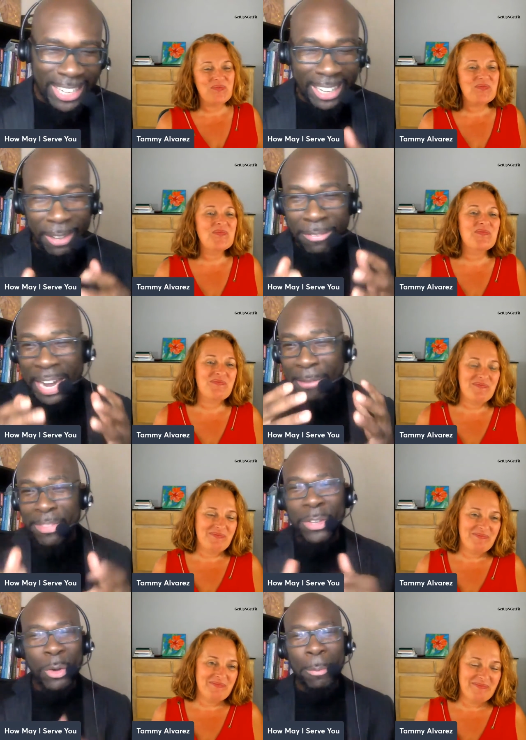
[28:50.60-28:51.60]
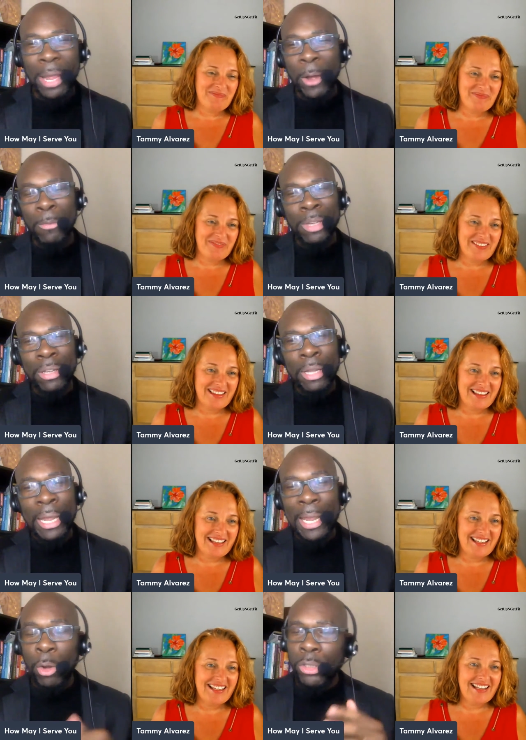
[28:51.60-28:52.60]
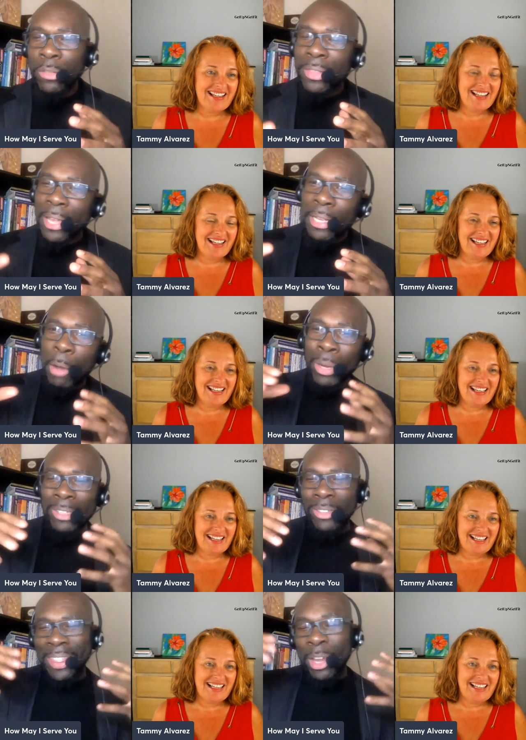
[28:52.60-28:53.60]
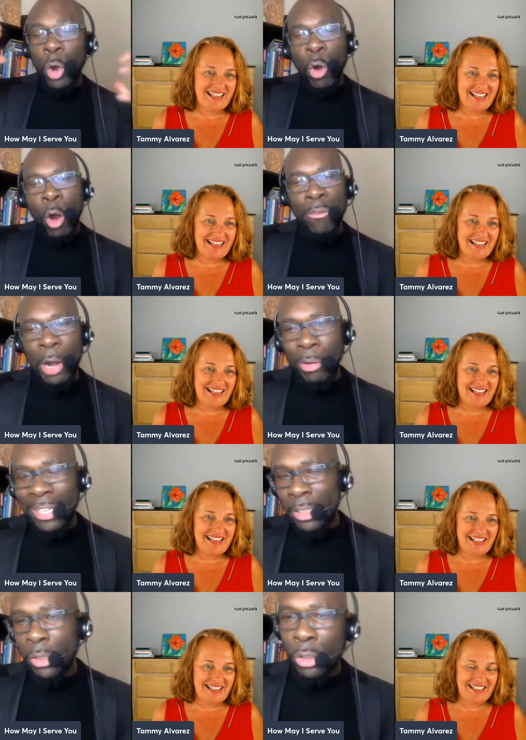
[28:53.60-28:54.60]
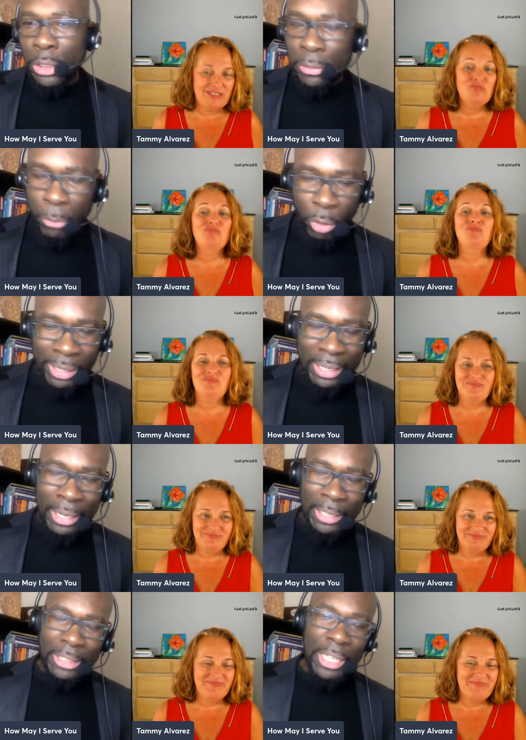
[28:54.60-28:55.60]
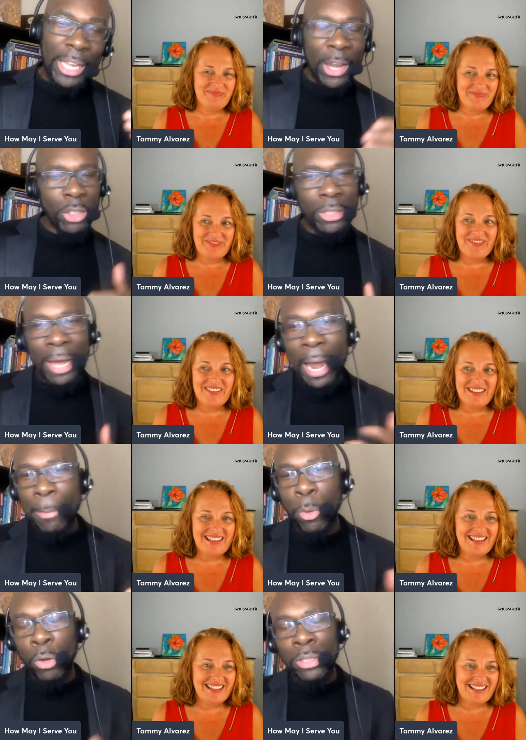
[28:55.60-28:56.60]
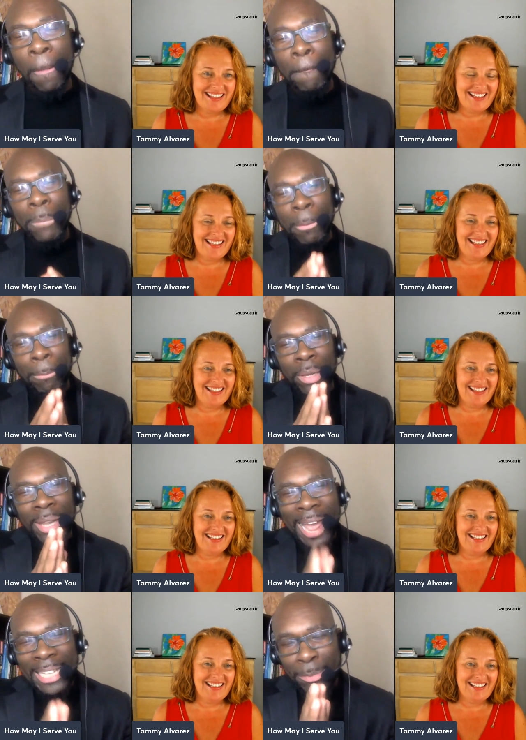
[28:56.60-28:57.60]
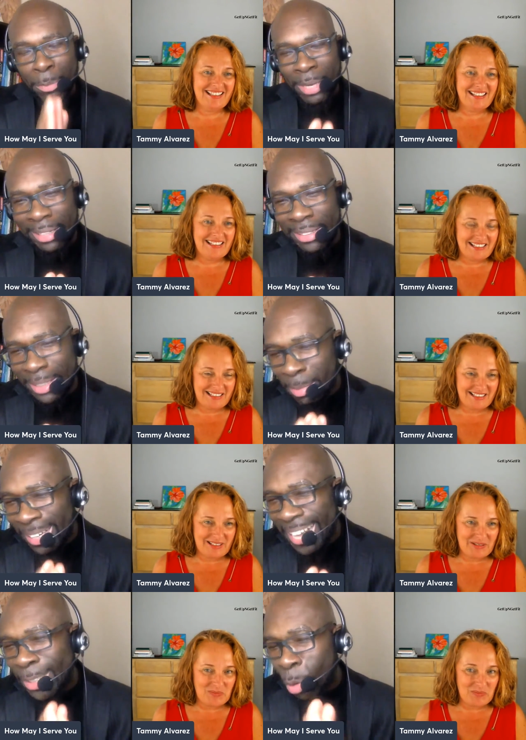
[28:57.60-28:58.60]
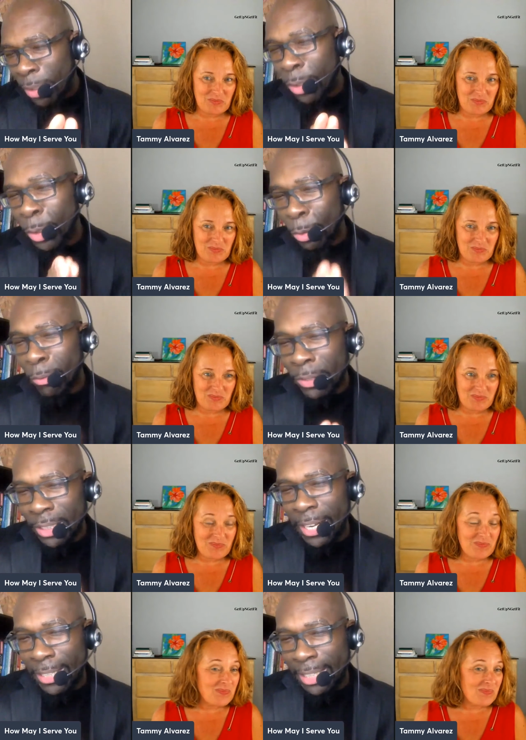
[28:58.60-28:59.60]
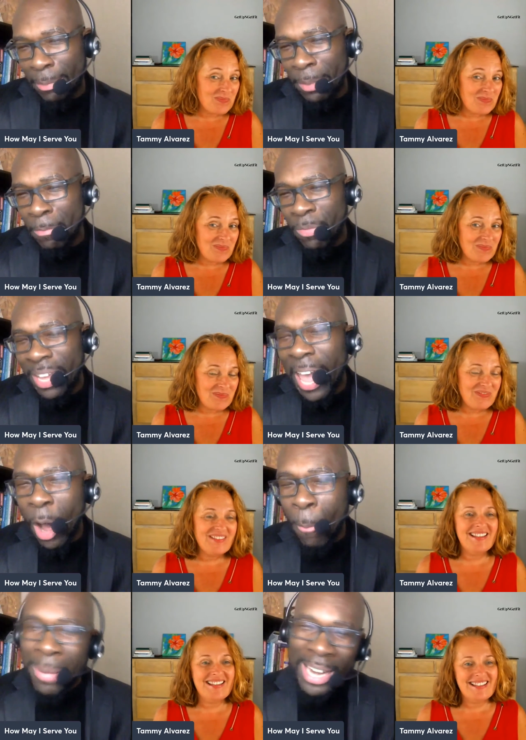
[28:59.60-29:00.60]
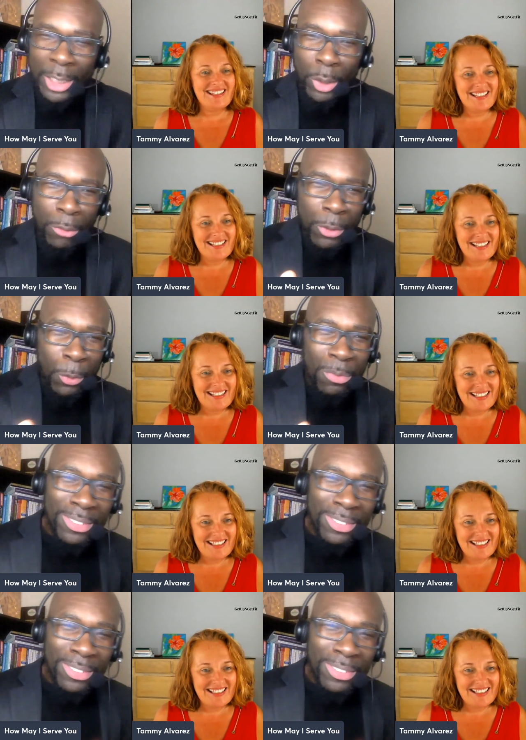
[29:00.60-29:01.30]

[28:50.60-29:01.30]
Speaker 1: You. I love everything you're about. And also thank I would like to thank all of our listeners for lending us the ears and the eyeballs. But last but not least, this is my last question to you for today, Tammy. How may I serve you?